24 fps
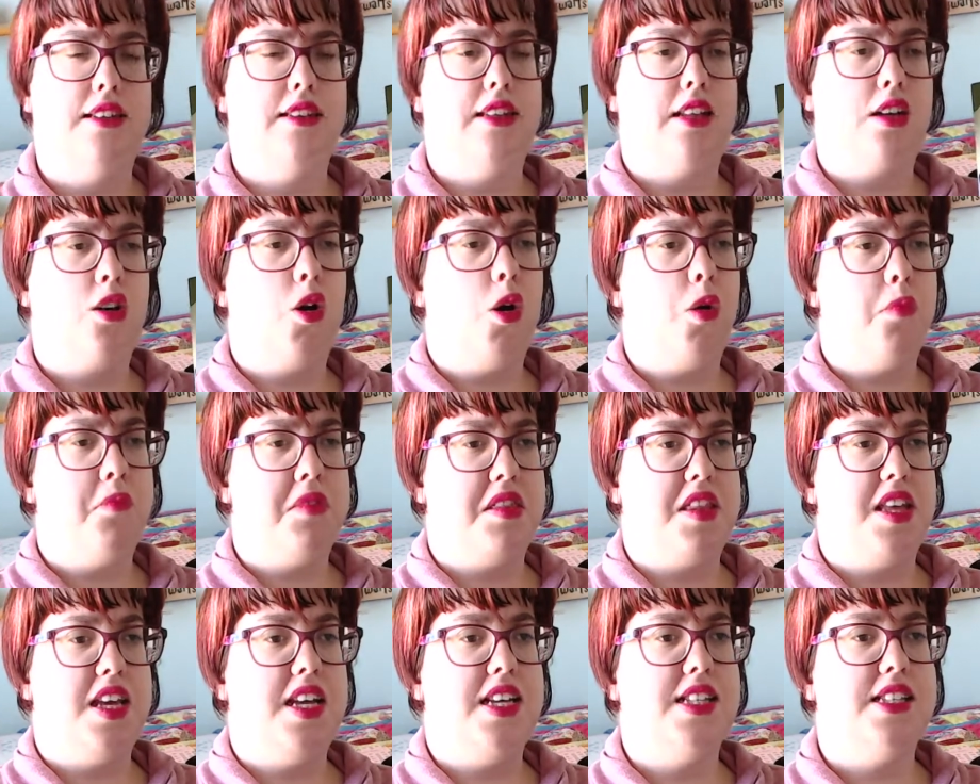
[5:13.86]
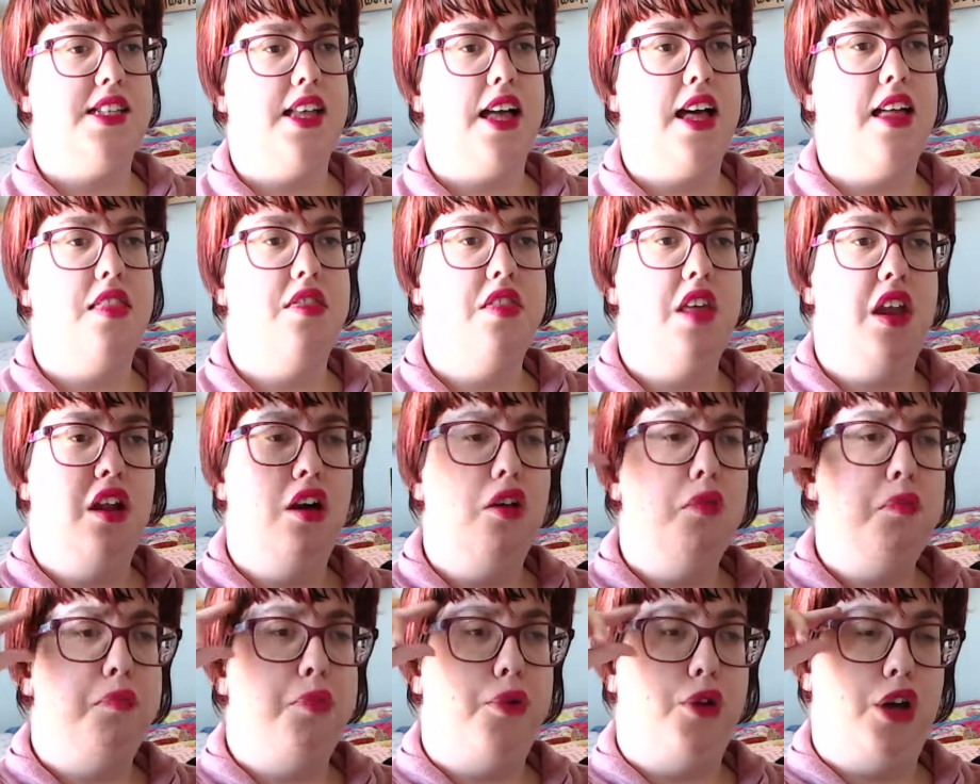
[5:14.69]
the comedies and the
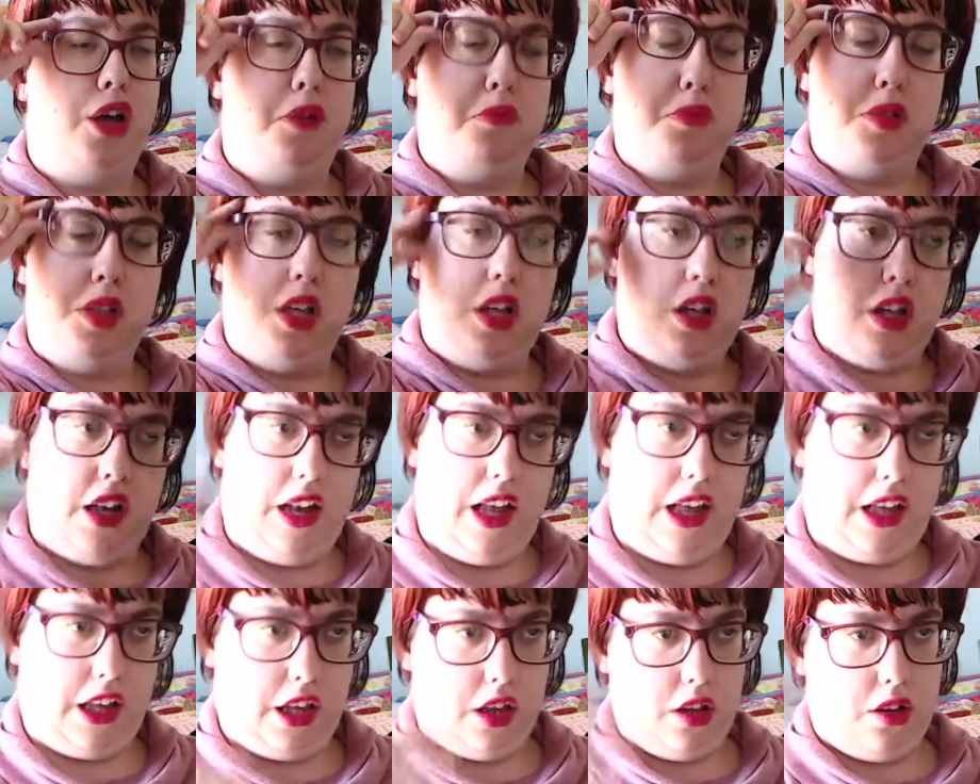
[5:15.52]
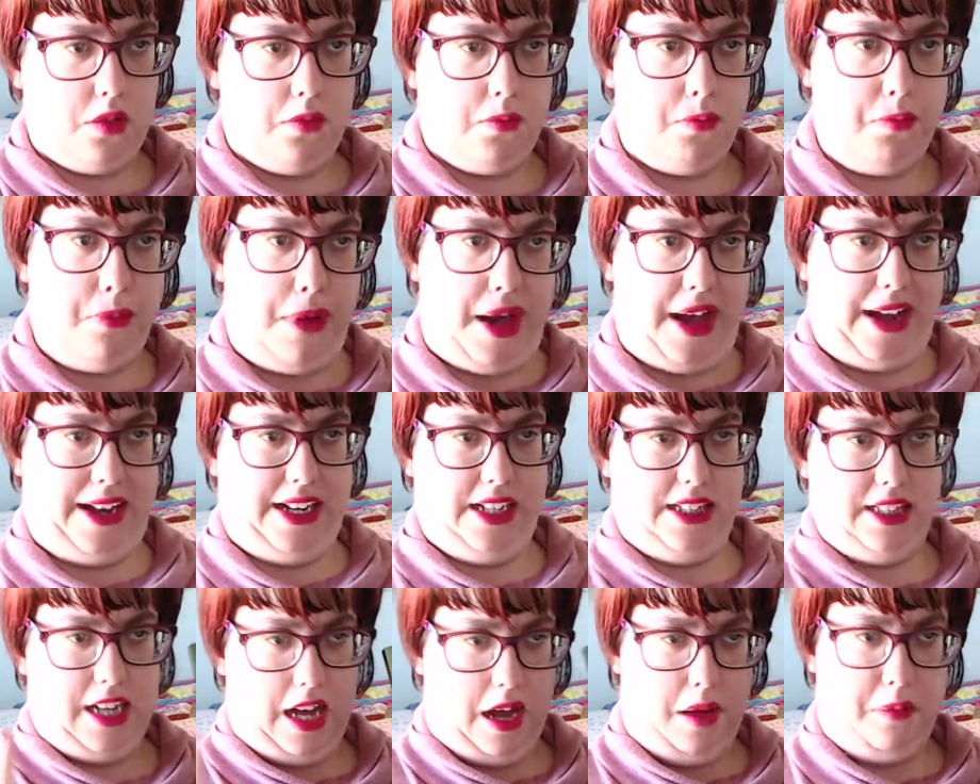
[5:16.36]
love poems, like
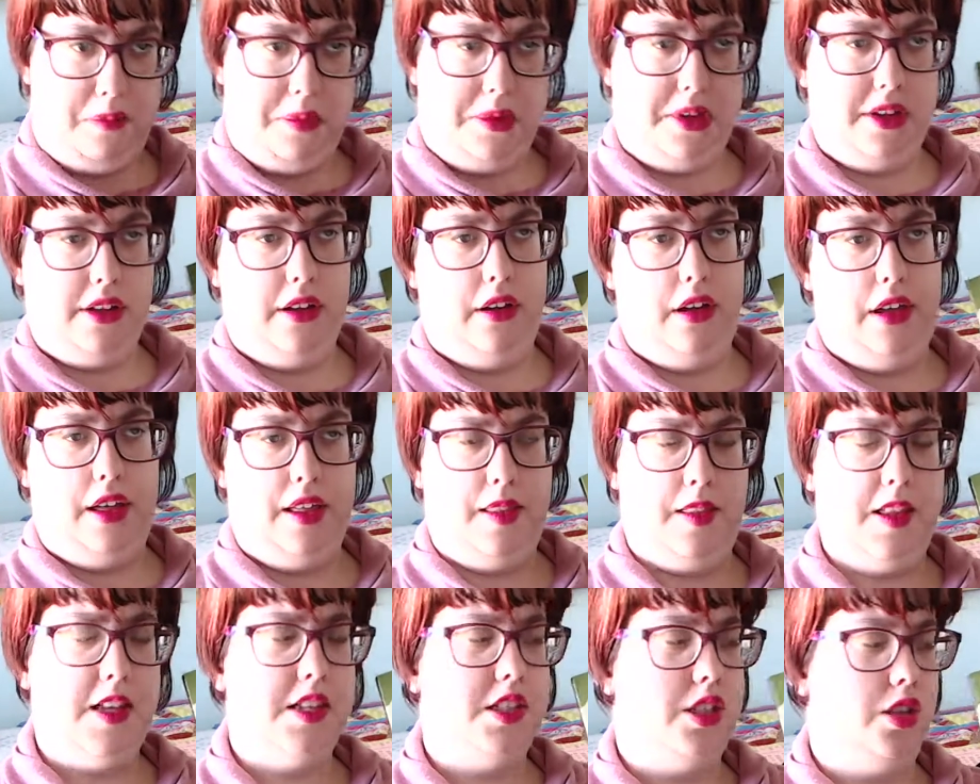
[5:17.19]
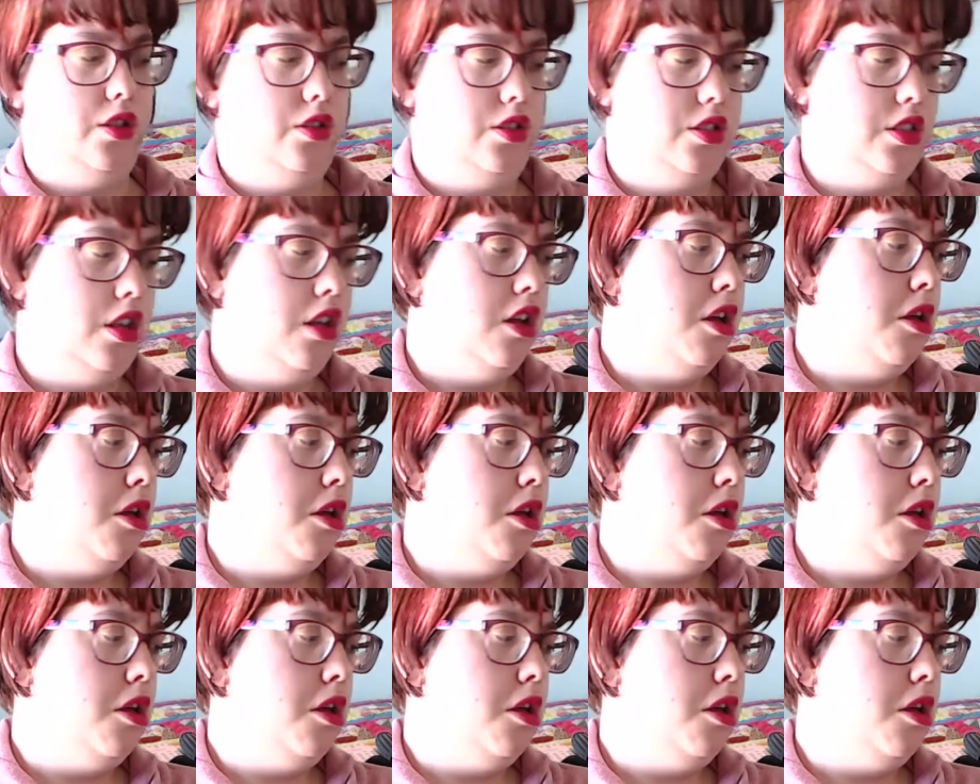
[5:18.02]
bind up editions.